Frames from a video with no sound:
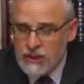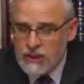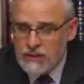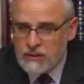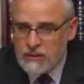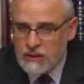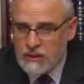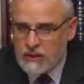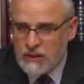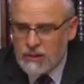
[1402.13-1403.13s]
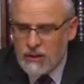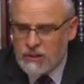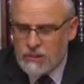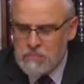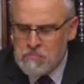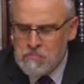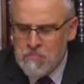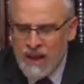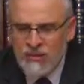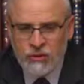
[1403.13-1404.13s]
It's a
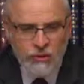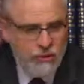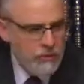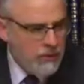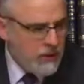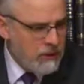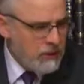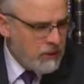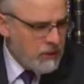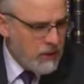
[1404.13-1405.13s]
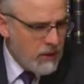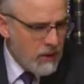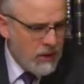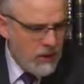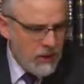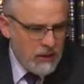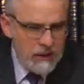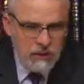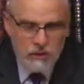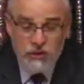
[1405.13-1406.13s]
masterful piece.
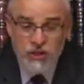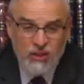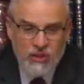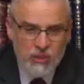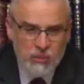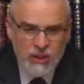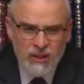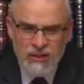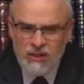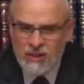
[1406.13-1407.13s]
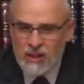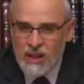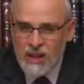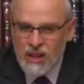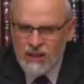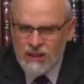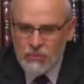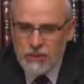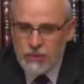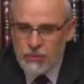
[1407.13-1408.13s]
It's a majestic piece. It's a
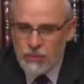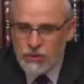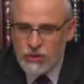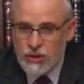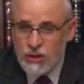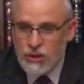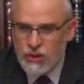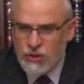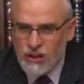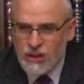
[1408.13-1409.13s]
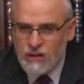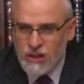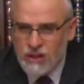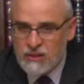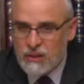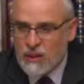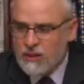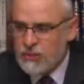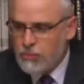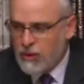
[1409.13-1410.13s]
piece which, in a great sense,
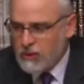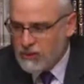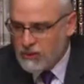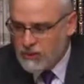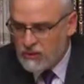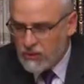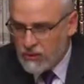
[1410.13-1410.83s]
expresses